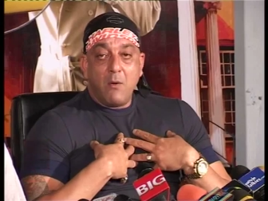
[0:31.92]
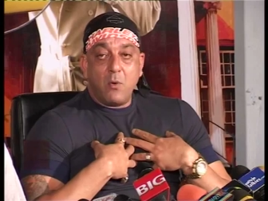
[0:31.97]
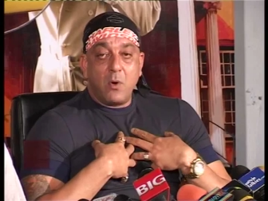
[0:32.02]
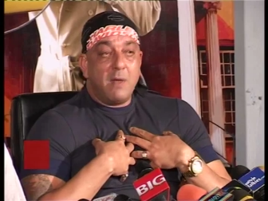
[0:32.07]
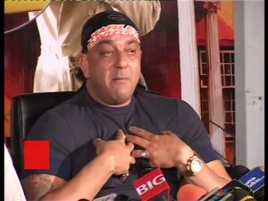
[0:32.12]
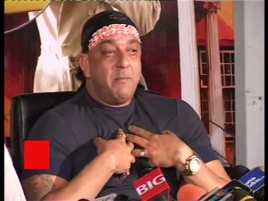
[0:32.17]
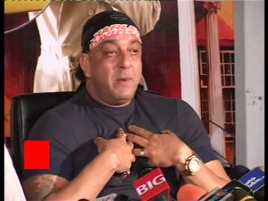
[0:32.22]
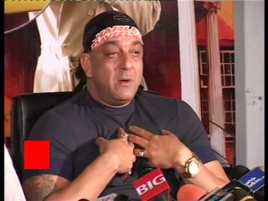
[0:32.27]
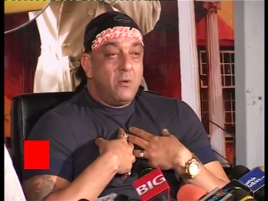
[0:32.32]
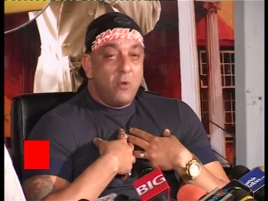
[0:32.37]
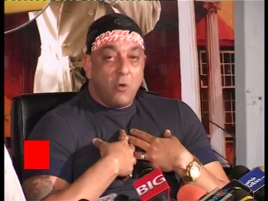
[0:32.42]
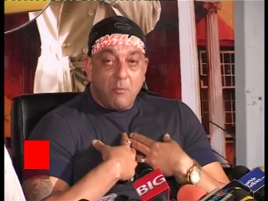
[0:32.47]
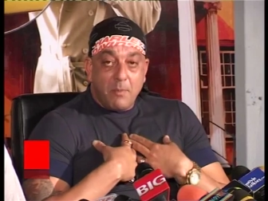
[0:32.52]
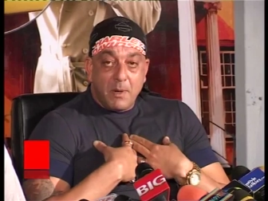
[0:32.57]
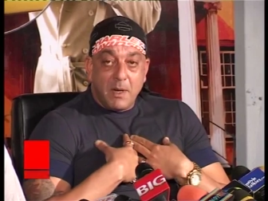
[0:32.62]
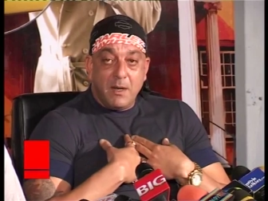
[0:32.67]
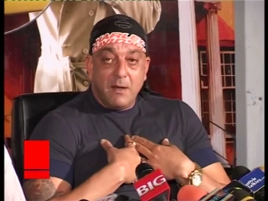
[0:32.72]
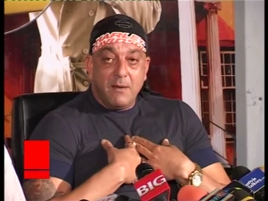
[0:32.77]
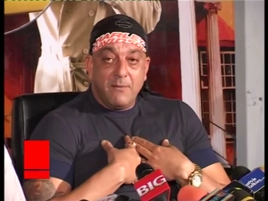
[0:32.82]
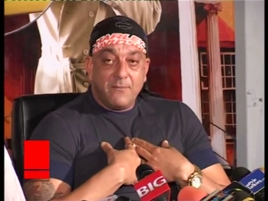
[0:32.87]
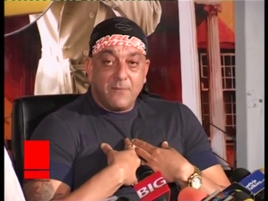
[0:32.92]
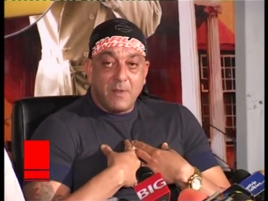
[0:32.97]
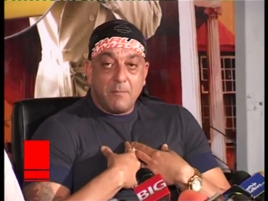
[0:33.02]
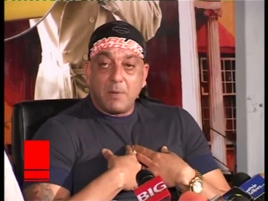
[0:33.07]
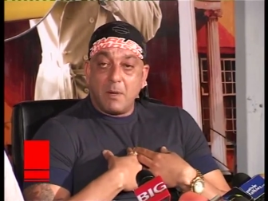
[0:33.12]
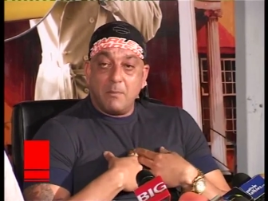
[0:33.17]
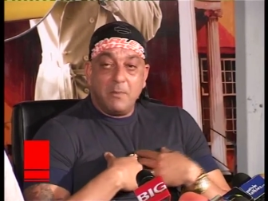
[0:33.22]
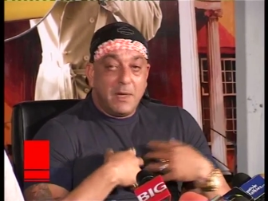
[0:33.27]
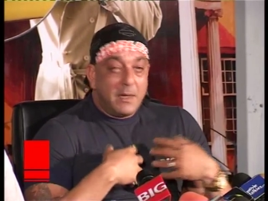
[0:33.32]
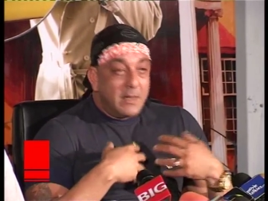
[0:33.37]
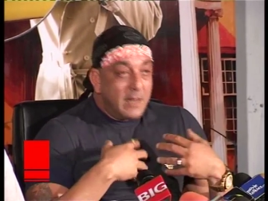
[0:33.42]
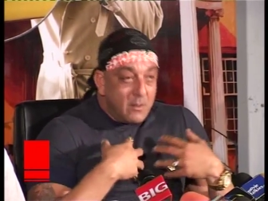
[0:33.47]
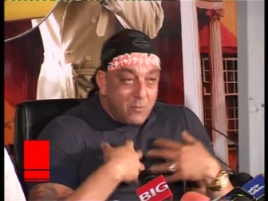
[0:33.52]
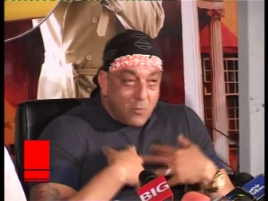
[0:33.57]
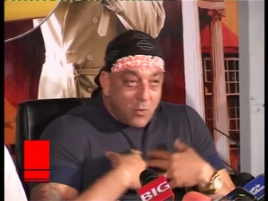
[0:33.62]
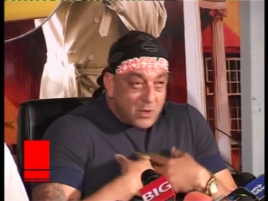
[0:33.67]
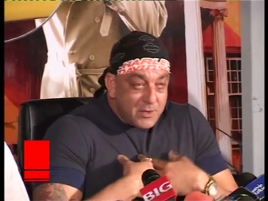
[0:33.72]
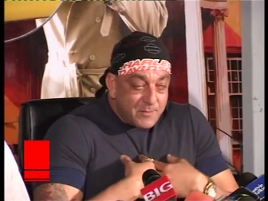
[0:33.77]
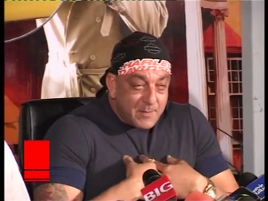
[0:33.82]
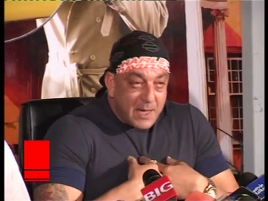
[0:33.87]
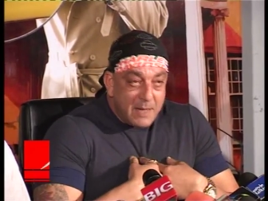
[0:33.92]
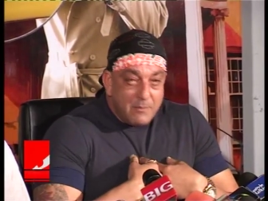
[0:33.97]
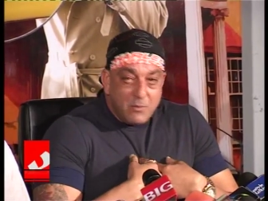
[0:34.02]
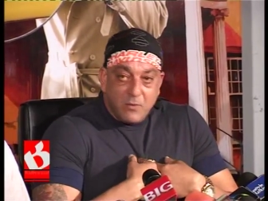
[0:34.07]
over the repeated parole granted to